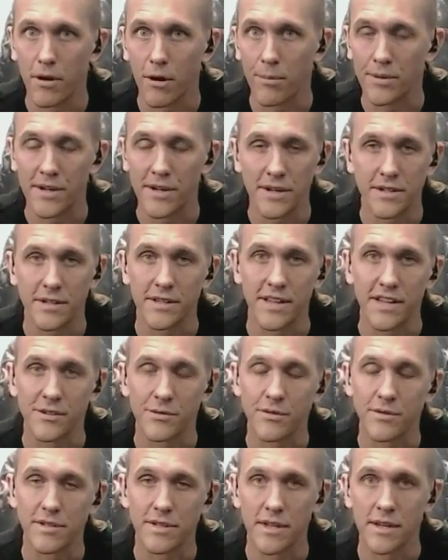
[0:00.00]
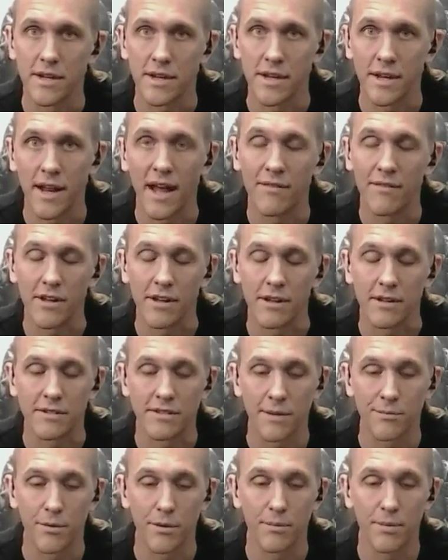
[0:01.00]
are potentially interested in having
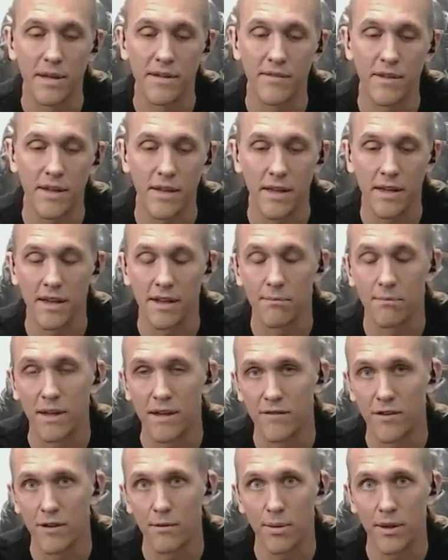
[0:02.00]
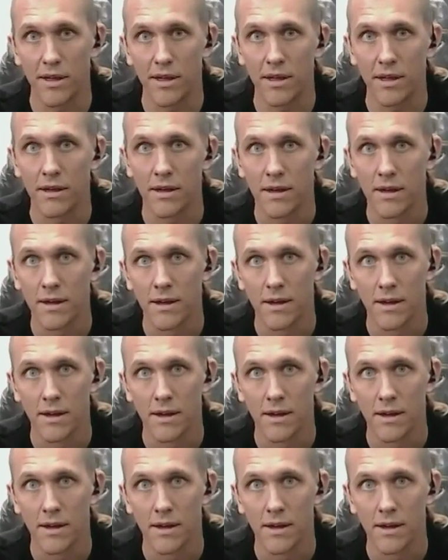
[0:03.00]
separate PvE and PvP